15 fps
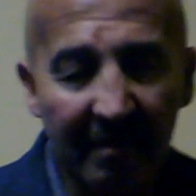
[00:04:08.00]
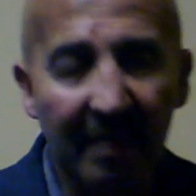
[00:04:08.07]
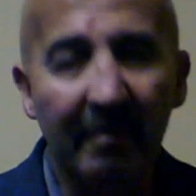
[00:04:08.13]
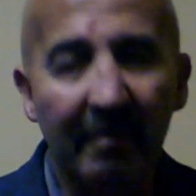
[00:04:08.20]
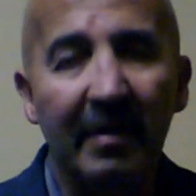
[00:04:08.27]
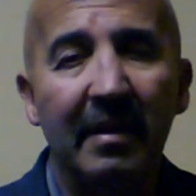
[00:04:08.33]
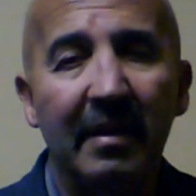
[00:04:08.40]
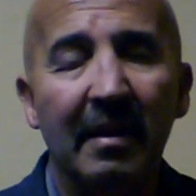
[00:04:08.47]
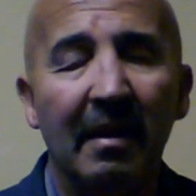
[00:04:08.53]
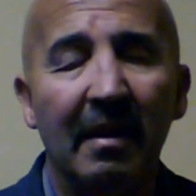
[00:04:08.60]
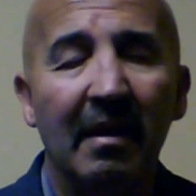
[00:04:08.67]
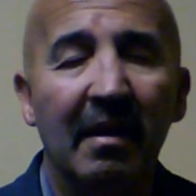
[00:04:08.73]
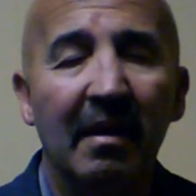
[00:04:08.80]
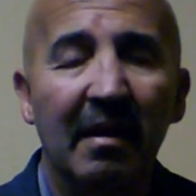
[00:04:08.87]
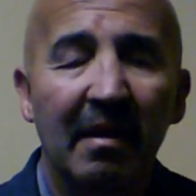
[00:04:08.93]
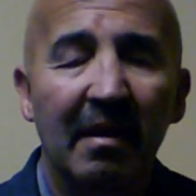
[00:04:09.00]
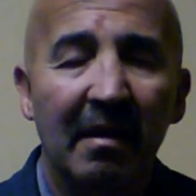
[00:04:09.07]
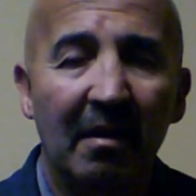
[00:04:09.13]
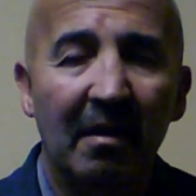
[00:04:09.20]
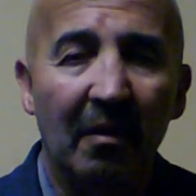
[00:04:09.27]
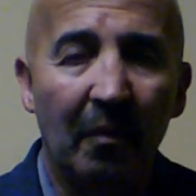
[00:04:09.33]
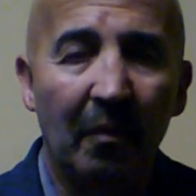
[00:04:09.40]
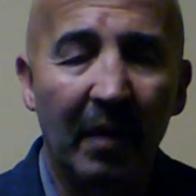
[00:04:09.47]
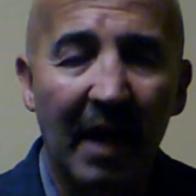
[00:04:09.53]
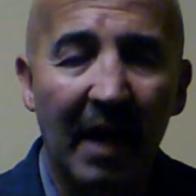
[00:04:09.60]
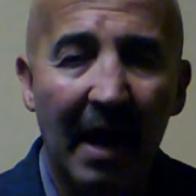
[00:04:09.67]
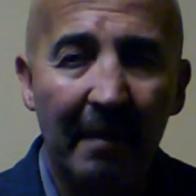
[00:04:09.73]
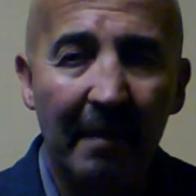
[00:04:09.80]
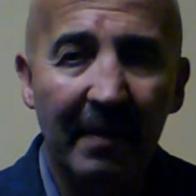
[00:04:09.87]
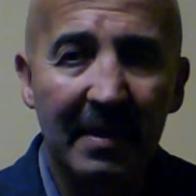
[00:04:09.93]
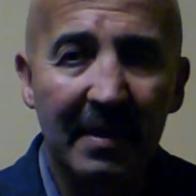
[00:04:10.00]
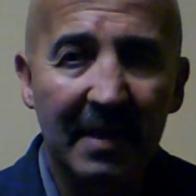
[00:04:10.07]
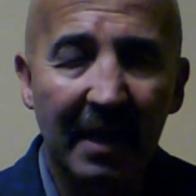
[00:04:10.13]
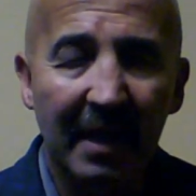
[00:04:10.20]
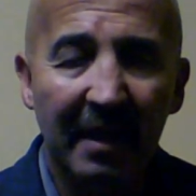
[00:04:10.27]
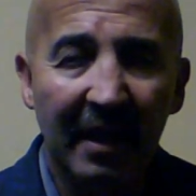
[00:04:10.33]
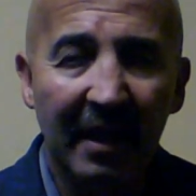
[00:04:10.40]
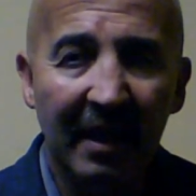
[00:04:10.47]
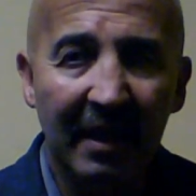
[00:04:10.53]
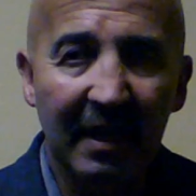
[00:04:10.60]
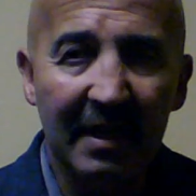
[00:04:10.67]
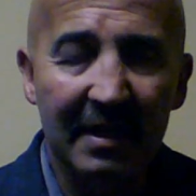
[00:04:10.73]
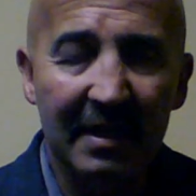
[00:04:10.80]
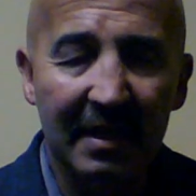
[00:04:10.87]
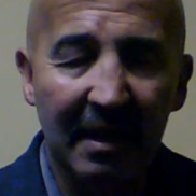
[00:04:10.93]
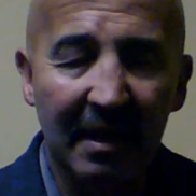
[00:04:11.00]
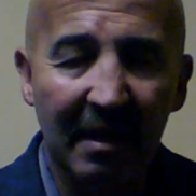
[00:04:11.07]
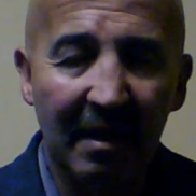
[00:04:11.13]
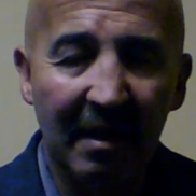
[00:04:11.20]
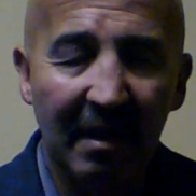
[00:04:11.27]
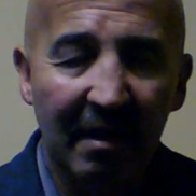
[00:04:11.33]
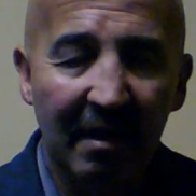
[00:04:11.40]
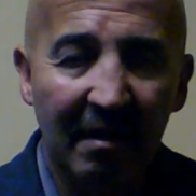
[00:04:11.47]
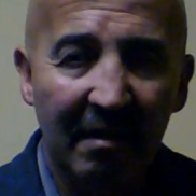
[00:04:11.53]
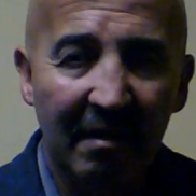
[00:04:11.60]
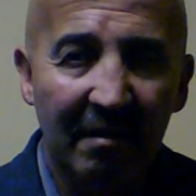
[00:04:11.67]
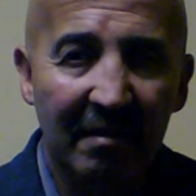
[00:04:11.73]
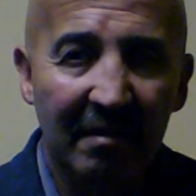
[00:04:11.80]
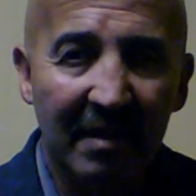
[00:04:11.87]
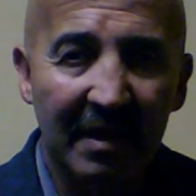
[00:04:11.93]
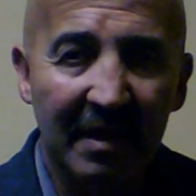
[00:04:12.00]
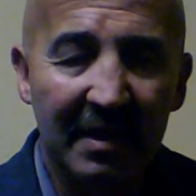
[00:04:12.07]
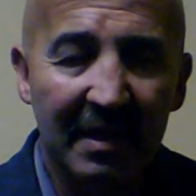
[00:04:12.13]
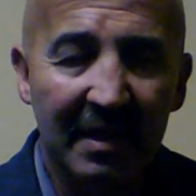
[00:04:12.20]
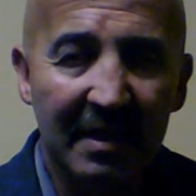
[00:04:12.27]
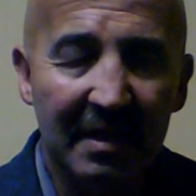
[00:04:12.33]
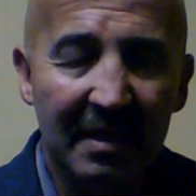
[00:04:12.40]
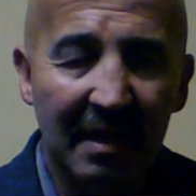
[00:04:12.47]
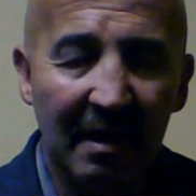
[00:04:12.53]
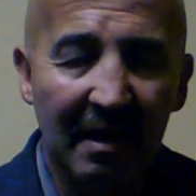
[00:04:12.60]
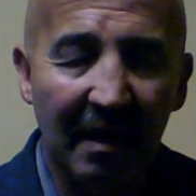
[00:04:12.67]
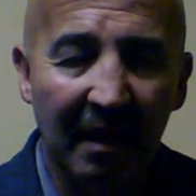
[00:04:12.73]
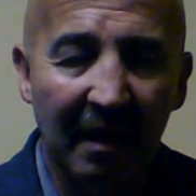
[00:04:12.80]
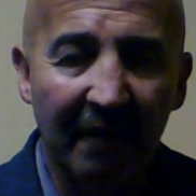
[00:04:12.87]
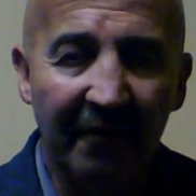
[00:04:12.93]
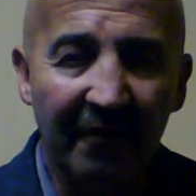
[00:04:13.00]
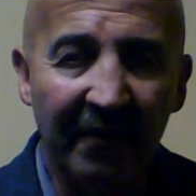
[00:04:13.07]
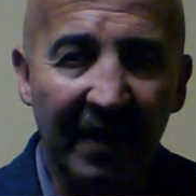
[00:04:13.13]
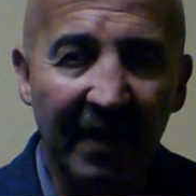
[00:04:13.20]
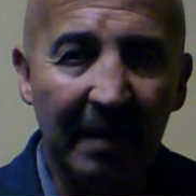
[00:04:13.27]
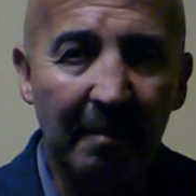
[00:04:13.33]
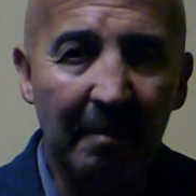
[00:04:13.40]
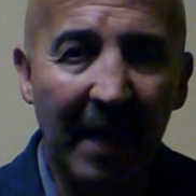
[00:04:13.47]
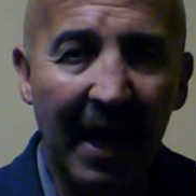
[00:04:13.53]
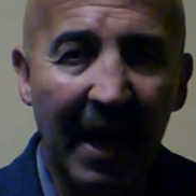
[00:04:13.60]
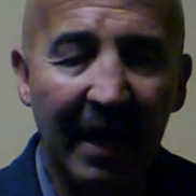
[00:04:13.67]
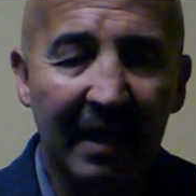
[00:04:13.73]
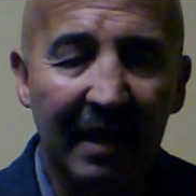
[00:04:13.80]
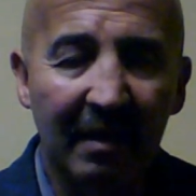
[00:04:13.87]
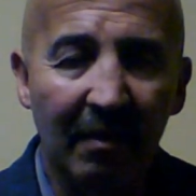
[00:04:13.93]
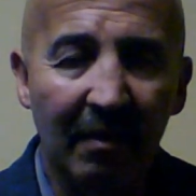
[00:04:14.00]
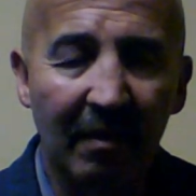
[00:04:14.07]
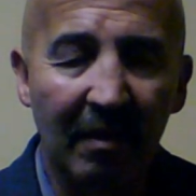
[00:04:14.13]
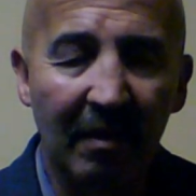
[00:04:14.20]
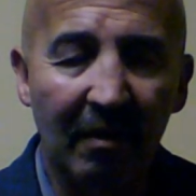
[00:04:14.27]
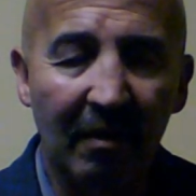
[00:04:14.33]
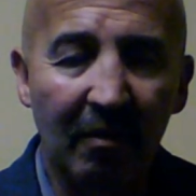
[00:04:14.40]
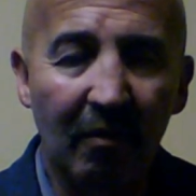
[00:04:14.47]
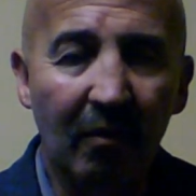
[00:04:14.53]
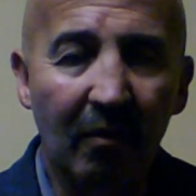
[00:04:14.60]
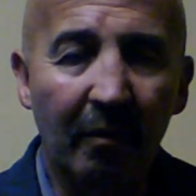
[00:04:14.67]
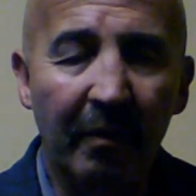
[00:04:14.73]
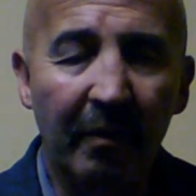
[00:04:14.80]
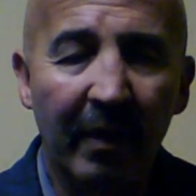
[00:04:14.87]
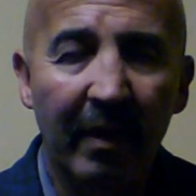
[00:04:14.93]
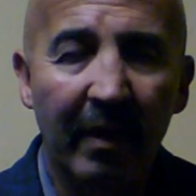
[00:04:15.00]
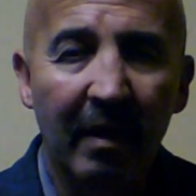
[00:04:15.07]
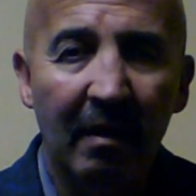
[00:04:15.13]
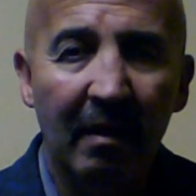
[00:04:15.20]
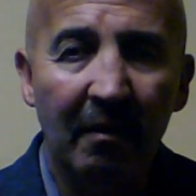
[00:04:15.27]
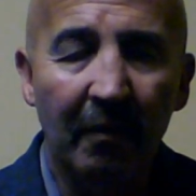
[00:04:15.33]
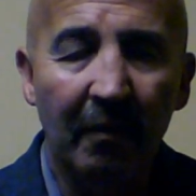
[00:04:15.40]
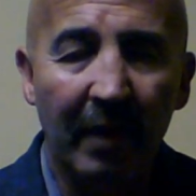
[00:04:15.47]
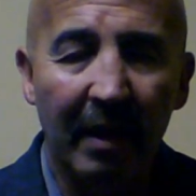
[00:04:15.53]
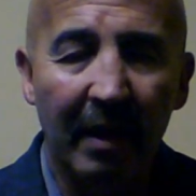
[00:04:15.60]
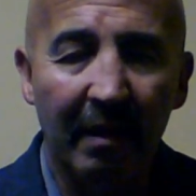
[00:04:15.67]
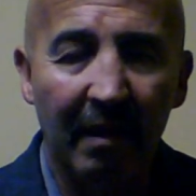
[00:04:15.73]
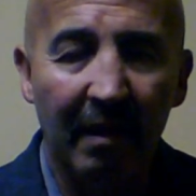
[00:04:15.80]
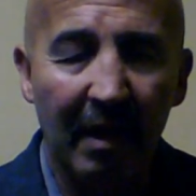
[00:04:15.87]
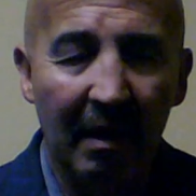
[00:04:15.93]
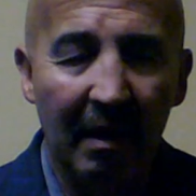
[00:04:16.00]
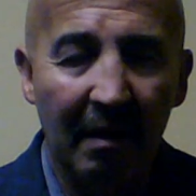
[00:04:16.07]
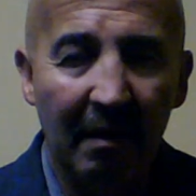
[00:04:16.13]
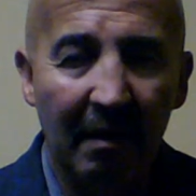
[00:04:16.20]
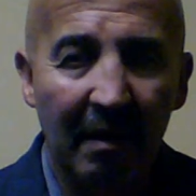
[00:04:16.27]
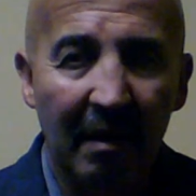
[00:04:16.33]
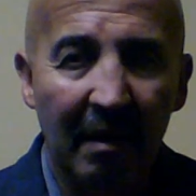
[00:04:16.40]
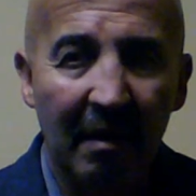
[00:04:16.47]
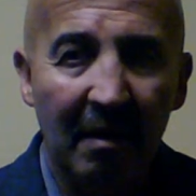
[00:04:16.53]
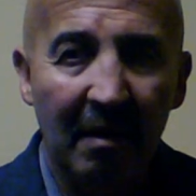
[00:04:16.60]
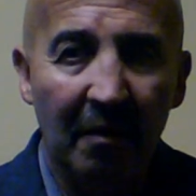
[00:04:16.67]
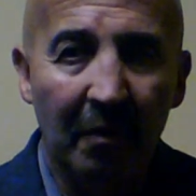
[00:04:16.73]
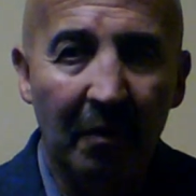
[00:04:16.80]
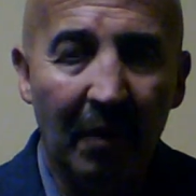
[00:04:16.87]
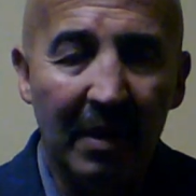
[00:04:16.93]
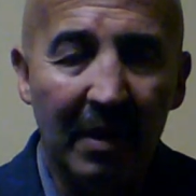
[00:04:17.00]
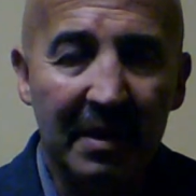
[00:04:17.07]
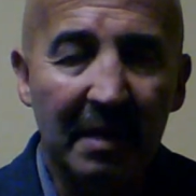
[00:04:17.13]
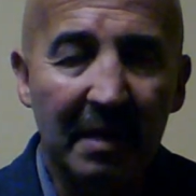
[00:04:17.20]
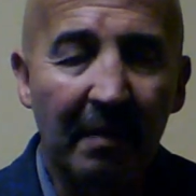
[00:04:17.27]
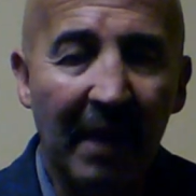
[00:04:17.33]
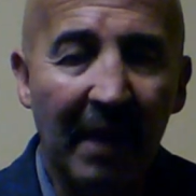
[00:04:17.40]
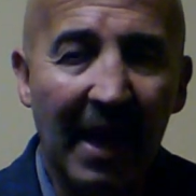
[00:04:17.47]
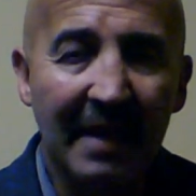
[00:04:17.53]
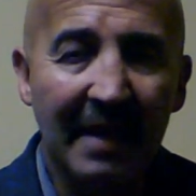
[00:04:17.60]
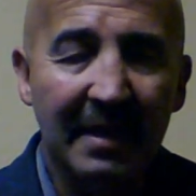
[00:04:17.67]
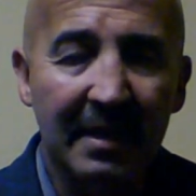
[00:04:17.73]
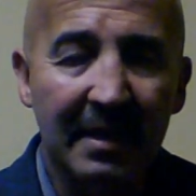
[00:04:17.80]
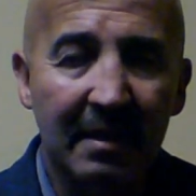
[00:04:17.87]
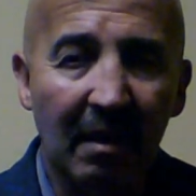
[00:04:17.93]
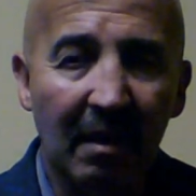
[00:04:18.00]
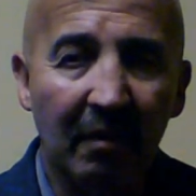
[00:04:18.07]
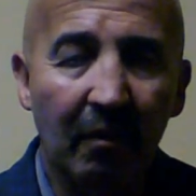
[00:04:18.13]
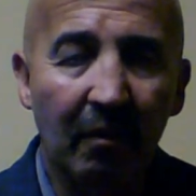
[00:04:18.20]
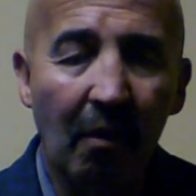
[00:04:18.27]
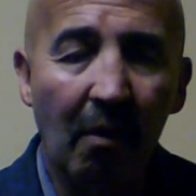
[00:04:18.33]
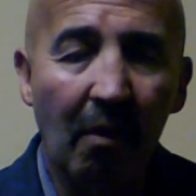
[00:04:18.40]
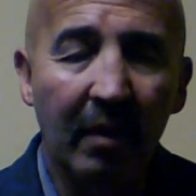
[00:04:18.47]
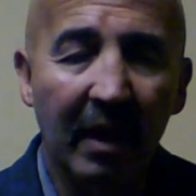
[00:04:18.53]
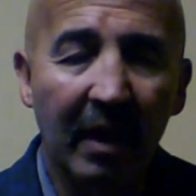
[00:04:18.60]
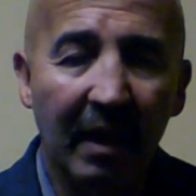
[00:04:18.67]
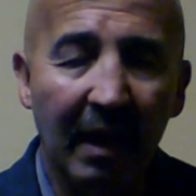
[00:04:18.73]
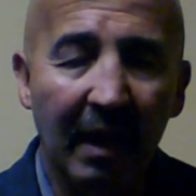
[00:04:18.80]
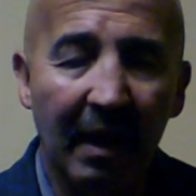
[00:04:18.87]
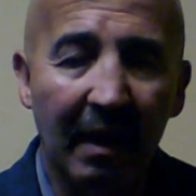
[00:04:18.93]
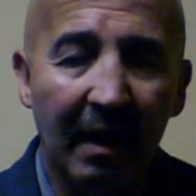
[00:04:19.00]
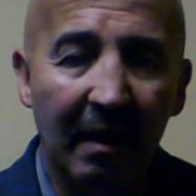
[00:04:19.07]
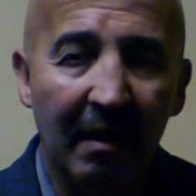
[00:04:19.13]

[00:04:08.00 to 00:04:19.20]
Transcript: but what happens, I think, is this is like a feedback loop, where once the plants start growing,